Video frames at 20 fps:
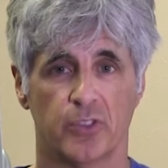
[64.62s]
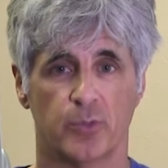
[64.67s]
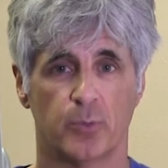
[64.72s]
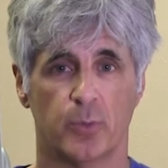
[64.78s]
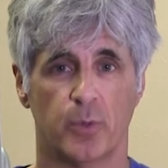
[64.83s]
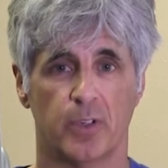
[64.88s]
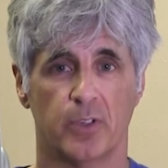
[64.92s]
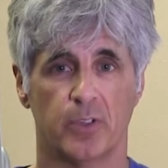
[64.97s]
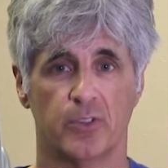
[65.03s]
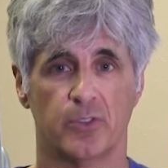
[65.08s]
as
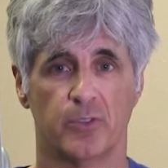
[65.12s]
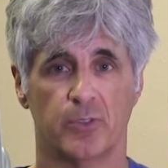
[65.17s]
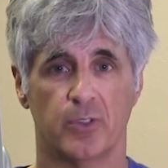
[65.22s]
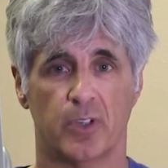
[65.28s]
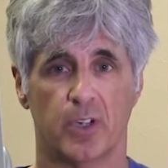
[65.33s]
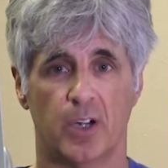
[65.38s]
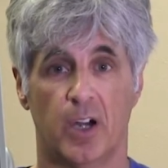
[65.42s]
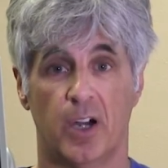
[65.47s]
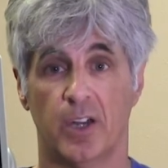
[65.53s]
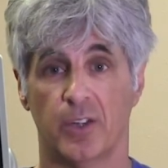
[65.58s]
well as
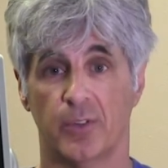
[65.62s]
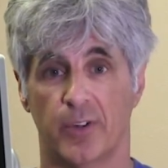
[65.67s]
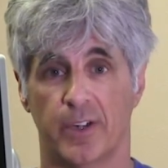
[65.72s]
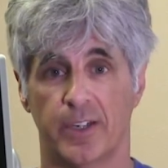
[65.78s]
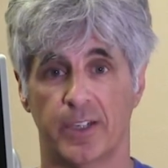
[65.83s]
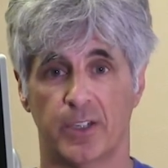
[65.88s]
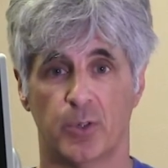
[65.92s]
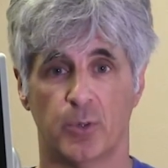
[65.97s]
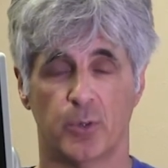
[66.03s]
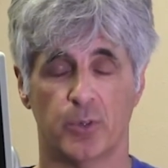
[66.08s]
uh,
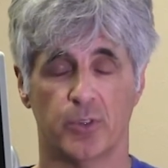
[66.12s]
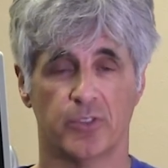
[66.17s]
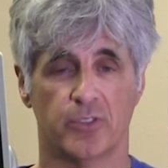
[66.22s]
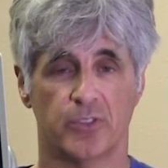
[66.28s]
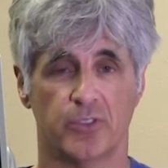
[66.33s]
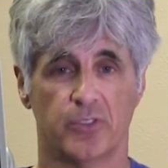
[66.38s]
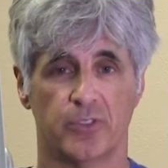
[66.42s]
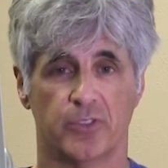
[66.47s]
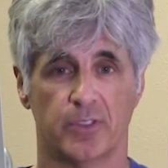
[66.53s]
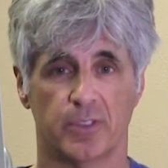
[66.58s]
online
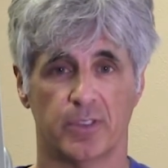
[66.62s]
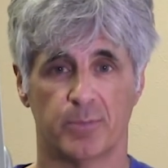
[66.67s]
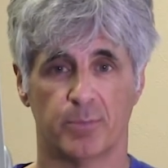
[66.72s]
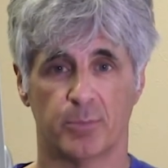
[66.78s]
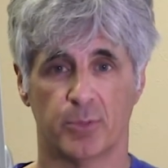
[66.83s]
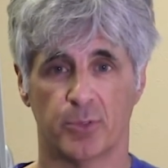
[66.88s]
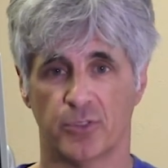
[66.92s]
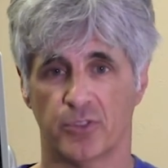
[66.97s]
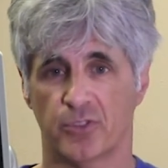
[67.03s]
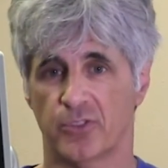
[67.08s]
courses and
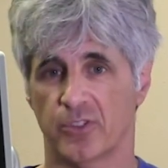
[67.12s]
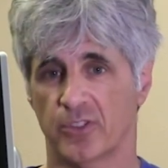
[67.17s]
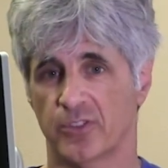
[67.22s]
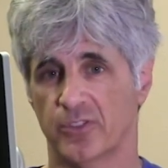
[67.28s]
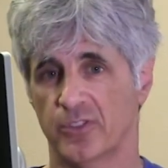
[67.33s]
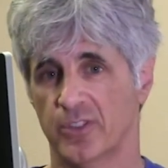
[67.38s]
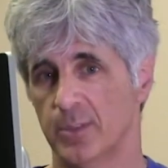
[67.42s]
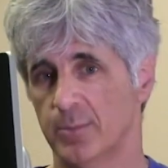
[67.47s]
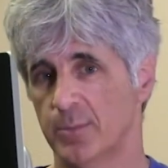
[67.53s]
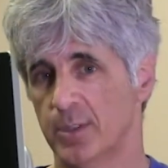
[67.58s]
purchasing
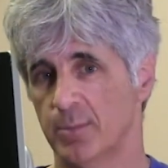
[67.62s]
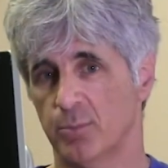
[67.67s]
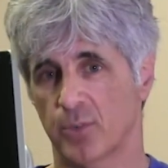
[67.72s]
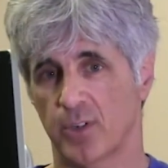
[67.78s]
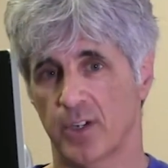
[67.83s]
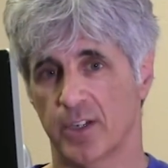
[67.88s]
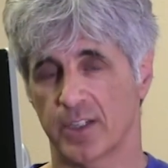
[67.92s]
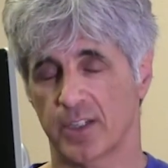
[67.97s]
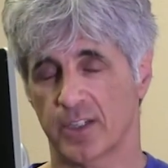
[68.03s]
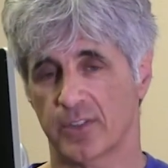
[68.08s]
CME
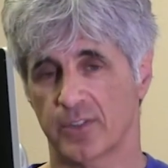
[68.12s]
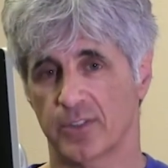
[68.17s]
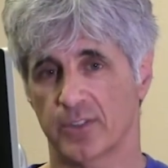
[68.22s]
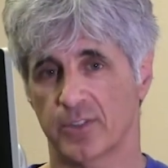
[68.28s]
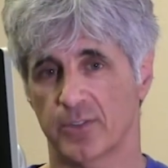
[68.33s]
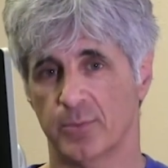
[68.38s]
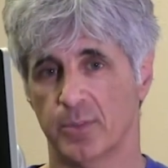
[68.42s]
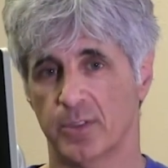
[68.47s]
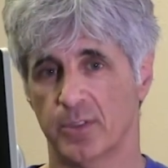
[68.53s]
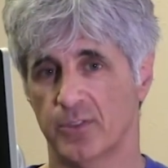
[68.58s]
products.
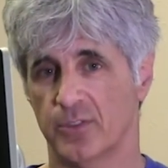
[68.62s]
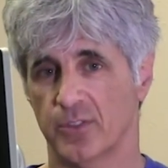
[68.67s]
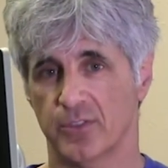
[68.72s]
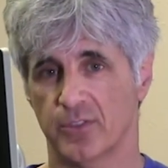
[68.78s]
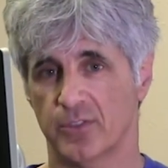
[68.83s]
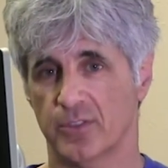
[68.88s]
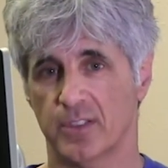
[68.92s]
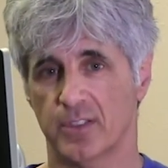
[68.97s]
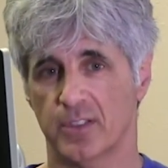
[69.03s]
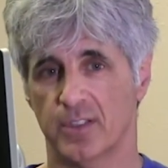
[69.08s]
It's been
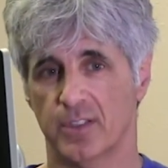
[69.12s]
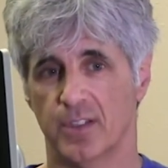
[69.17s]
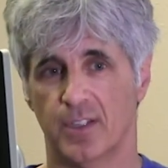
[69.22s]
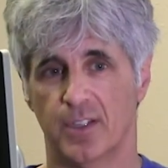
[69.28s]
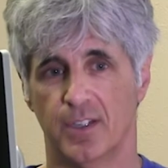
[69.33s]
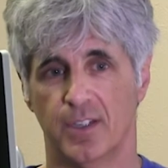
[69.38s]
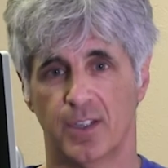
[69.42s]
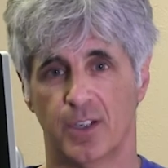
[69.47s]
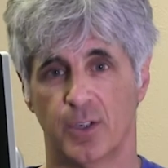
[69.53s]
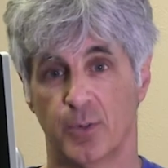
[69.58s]
just a
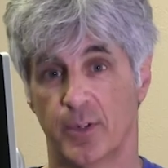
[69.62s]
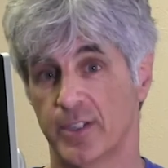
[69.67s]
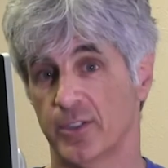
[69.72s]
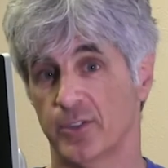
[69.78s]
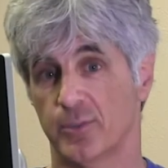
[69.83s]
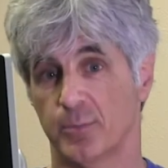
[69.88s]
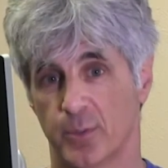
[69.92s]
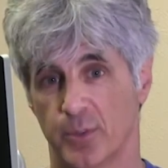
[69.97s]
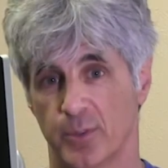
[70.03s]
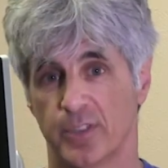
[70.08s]
great
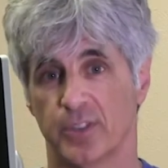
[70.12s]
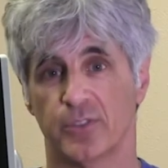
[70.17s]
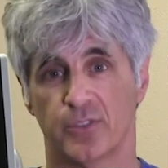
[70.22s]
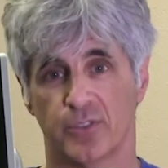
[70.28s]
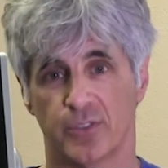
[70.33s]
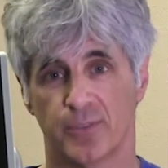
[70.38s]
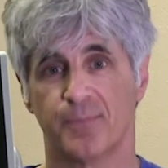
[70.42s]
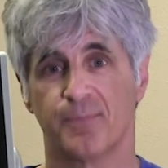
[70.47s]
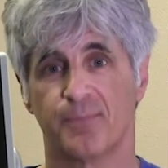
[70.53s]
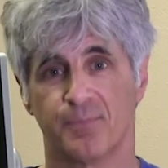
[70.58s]

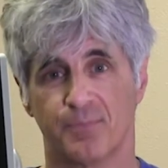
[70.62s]
experience.